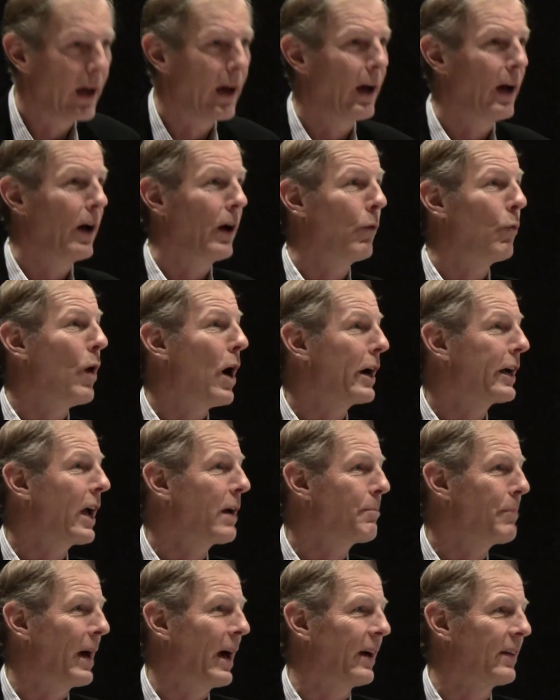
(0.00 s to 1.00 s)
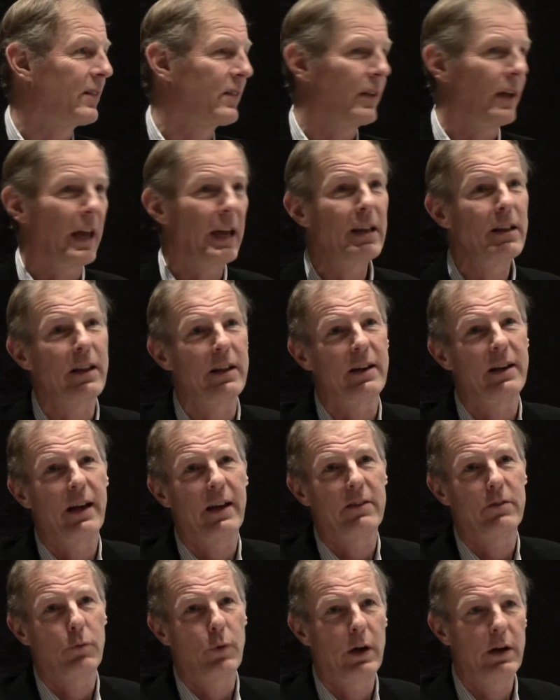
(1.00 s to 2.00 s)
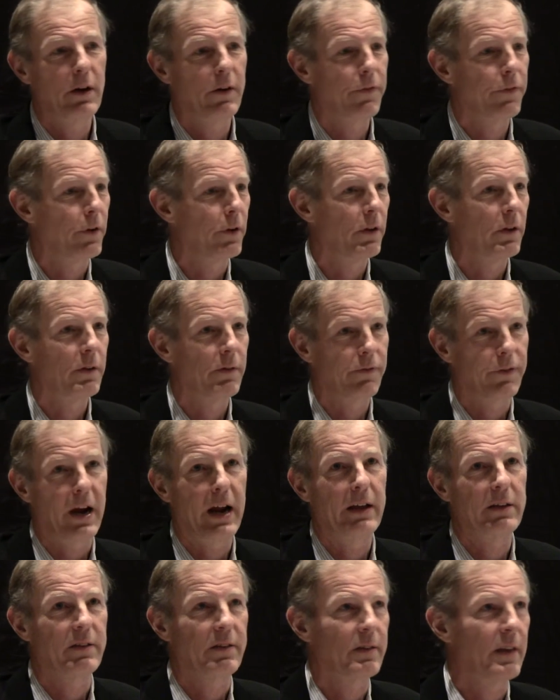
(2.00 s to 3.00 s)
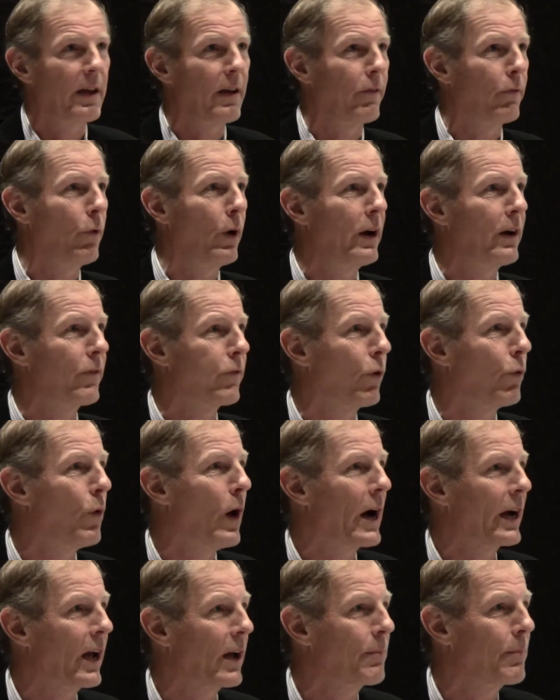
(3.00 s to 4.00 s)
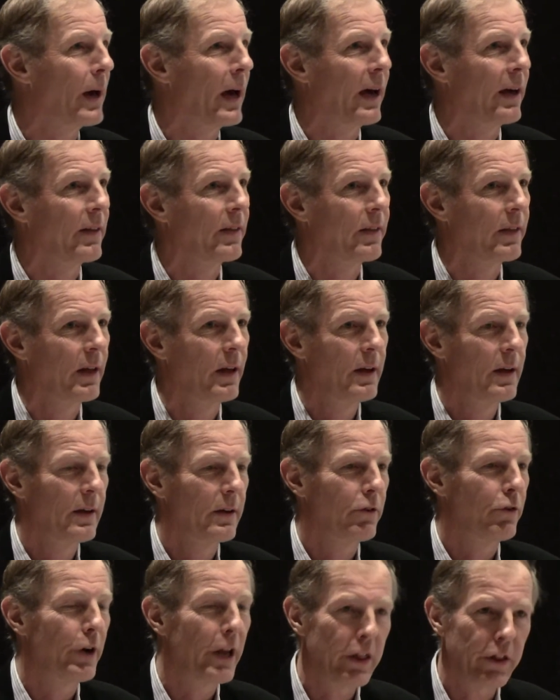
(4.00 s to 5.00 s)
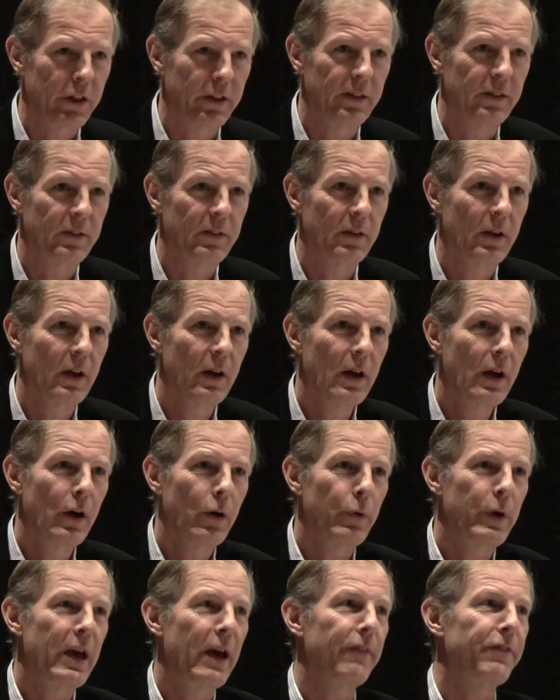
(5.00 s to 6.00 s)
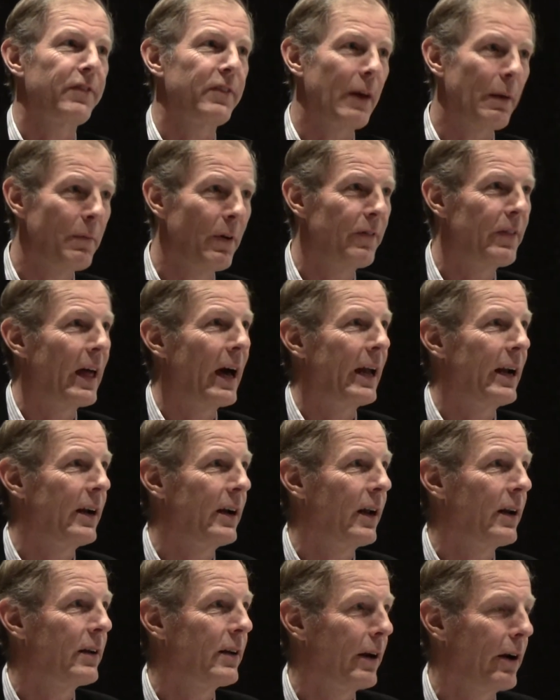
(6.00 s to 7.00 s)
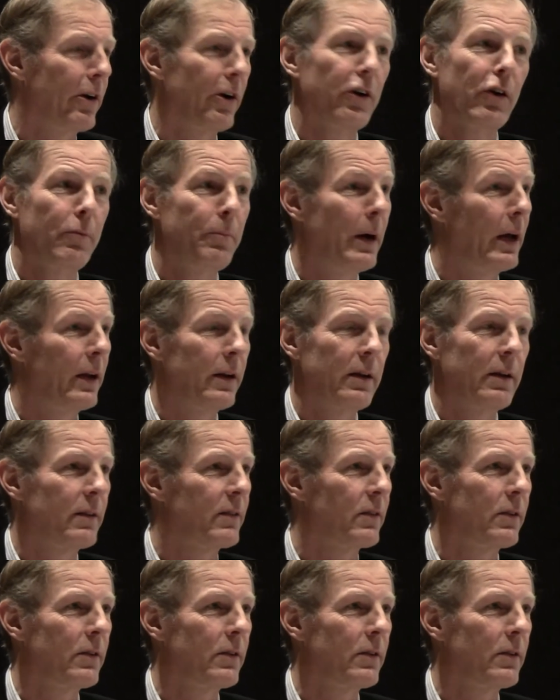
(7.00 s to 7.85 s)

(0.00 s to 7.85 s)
Uh, walking paths. England has wonderful, France, they have wonderful walking path traditions. We have some of that in Ontario, but